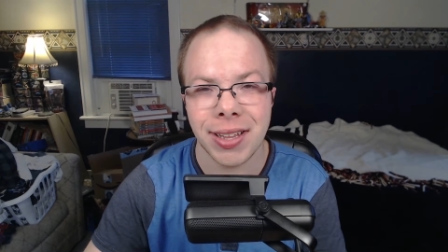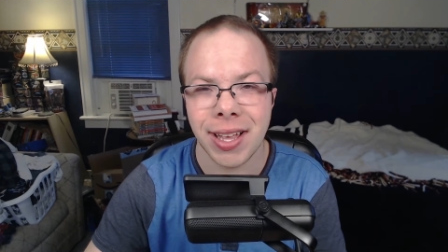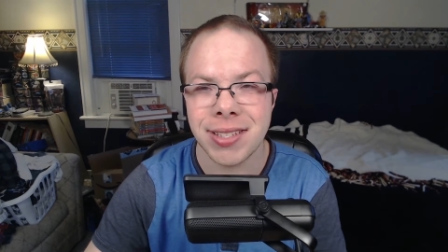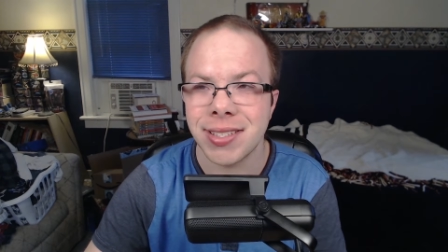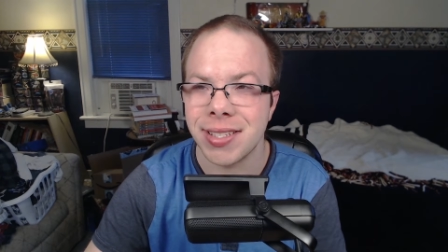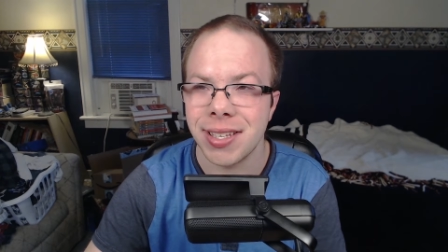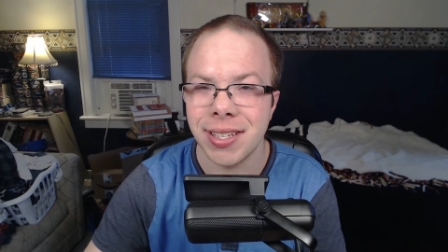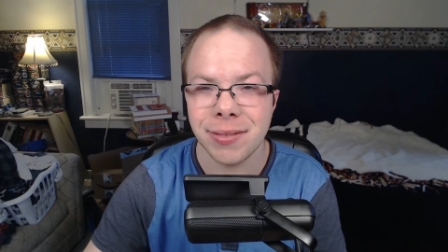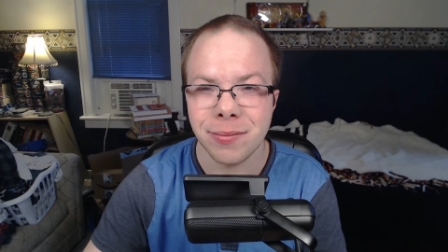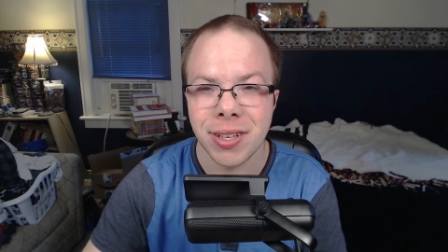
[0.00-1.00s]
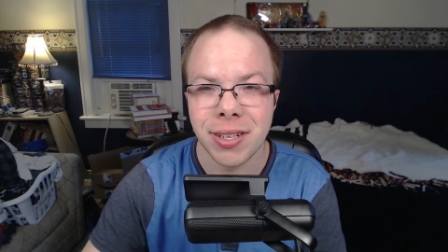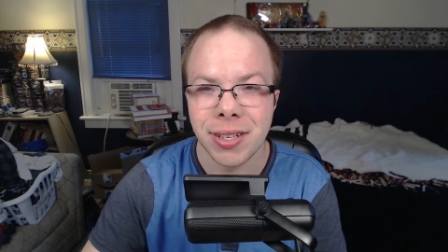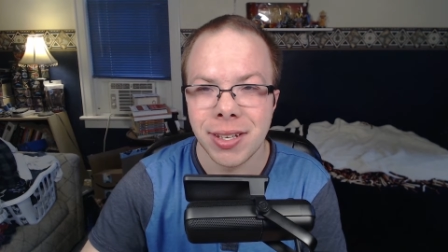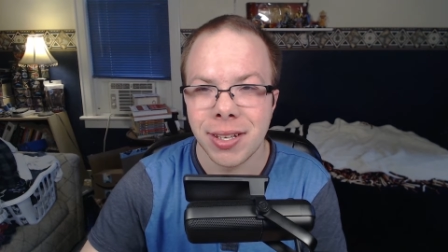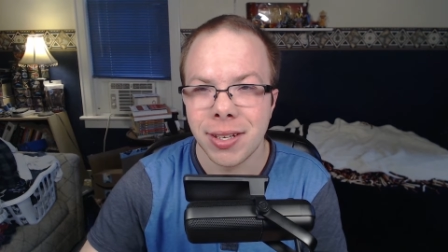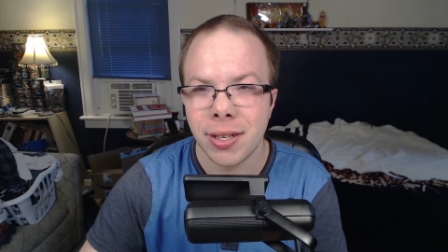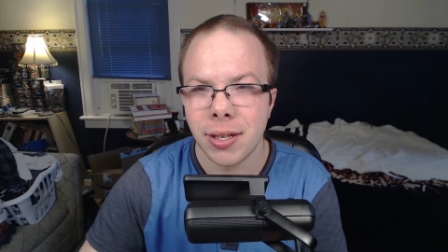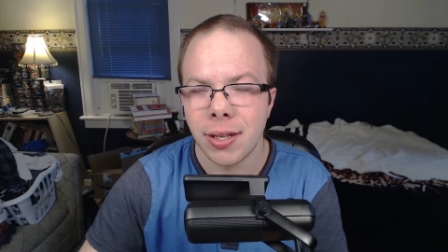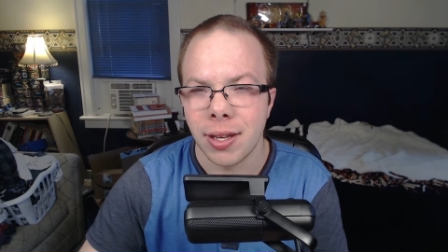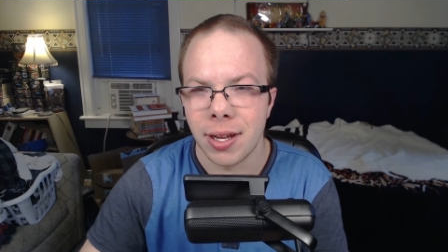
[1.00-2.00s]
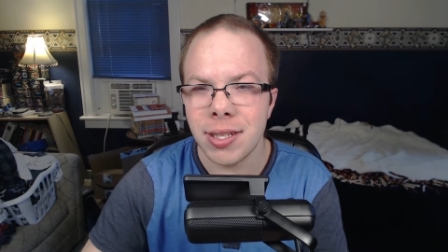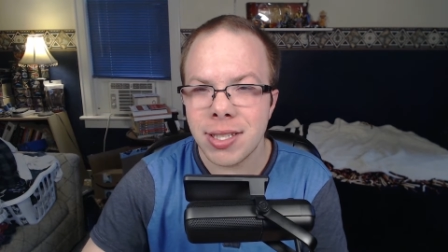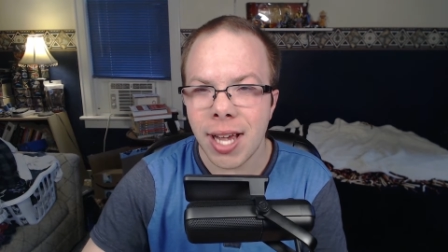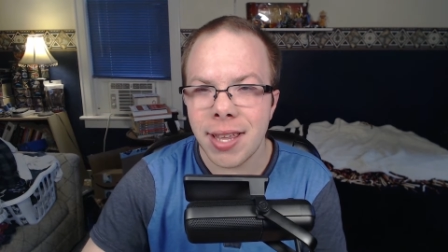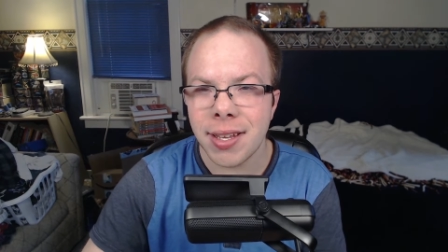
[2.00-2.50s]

let's see. Inside